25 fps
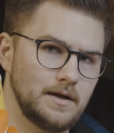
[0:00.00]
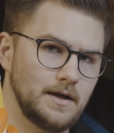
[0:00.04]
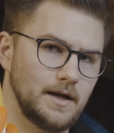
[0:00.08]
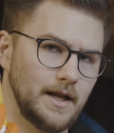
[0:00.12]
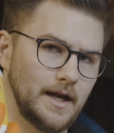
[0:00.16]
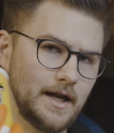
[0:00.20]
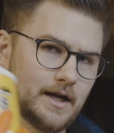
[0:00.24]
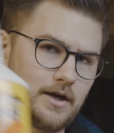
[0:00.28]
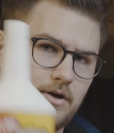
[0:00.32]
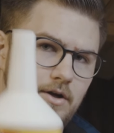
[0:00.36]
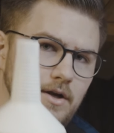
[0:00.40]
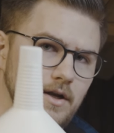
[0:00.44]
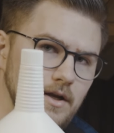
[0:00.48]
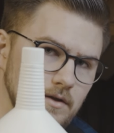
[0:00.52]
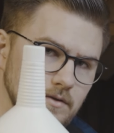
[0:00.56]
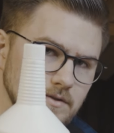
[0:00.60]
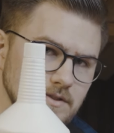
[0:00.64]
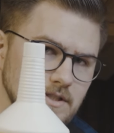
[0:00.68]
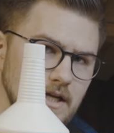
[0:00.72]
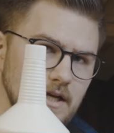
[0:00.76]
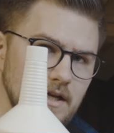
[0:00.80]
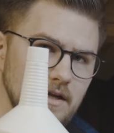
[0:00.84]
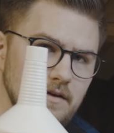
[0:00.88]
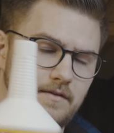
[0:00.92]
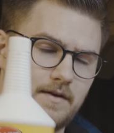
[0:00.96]
and I couldn't
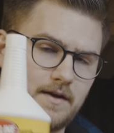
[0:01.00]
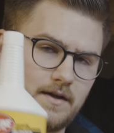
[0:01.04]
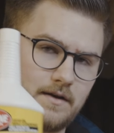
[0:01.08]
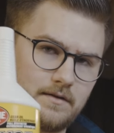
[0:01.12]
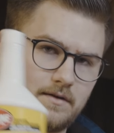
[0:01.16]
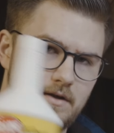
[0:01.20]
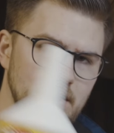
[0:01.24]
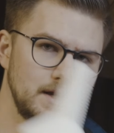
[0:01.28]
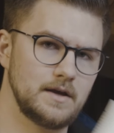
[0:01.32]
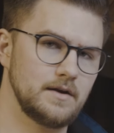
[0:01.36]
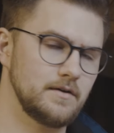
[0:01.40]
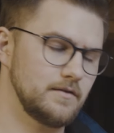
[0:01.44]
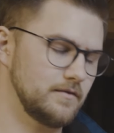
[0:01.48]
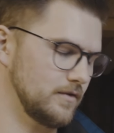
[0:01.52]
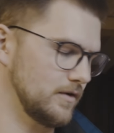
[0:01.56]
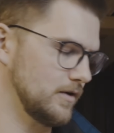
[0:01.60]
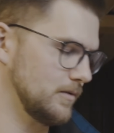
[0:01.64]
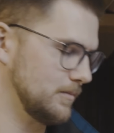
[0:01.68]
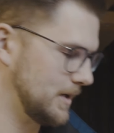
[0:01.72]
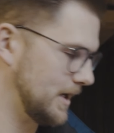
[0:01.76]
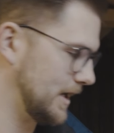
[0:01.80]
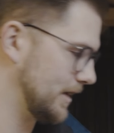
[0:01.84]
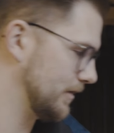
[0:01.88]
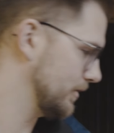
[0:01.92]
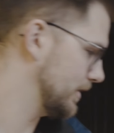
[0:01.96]
use any of it for
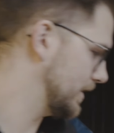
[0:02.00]
my